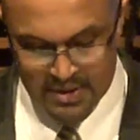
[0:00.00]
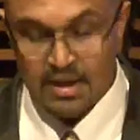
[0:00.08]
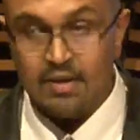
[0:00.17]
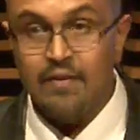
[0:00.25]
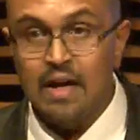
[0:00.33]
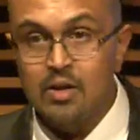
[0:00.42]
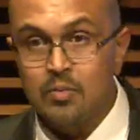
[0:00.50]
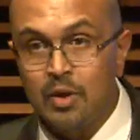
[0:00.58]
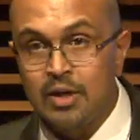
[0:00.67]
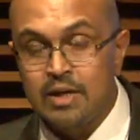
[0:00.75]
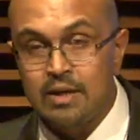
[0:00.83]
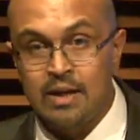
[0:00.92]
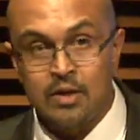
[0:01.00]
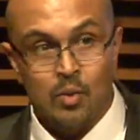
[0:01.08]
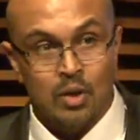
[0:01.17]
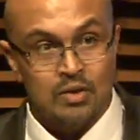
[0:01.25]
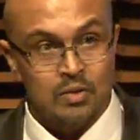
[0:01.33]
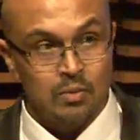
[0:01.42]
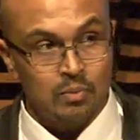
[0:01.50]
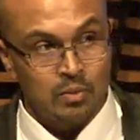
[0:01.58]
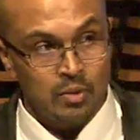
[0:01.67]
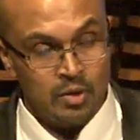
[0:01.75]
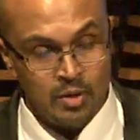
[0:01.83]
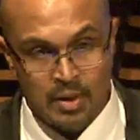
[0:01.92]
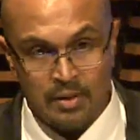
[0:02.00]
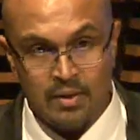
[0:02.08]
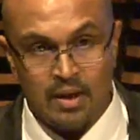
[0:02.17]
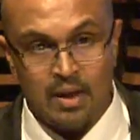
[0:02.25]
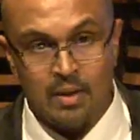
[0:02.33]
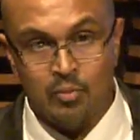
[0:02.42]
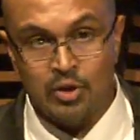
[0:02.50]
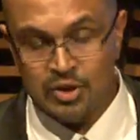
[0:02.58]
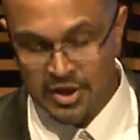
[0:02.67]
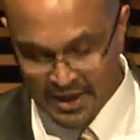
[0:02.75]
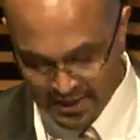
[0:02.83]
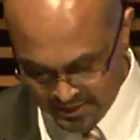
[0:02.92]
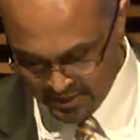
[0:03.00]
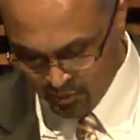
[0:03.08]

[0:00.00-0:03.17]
time value money, and you also learned about the I'm Rich case